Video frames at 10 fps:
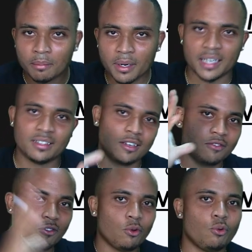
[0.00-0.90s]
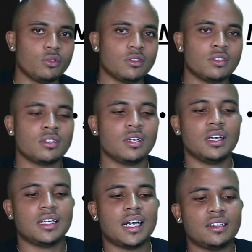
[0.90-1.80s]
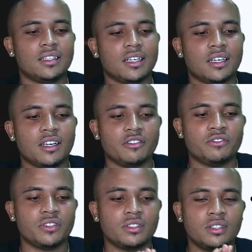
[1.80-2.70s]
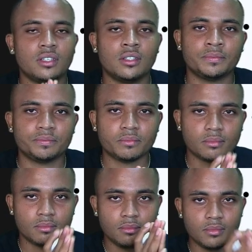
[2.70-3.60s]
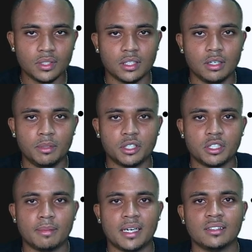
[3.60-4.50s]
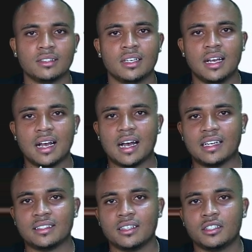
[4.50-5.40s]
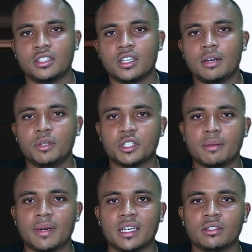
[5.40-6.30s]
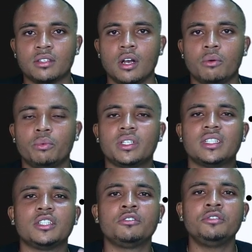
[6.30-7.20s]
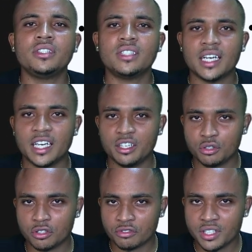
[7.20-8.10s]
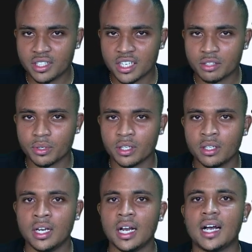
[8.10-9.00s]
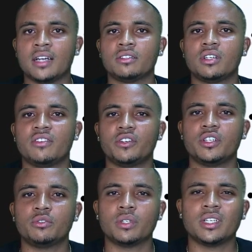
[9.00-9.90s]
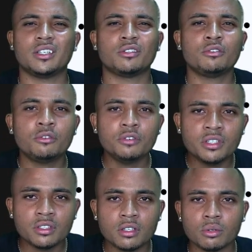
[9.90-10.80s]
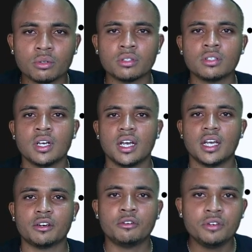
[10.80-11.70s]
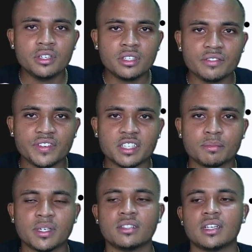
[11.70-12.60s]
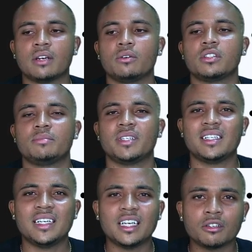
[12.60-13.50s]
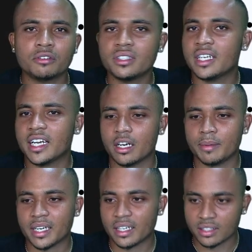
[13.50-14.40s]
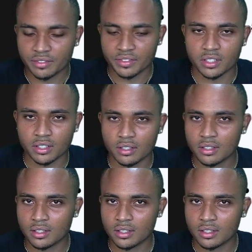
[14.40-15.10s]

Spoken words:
price of loans that they give to commercial banks. As such, the commercial banks would decrease their interest rates as well, and so therefore this would increase loans, increase investments, and ultimately increase economic activity.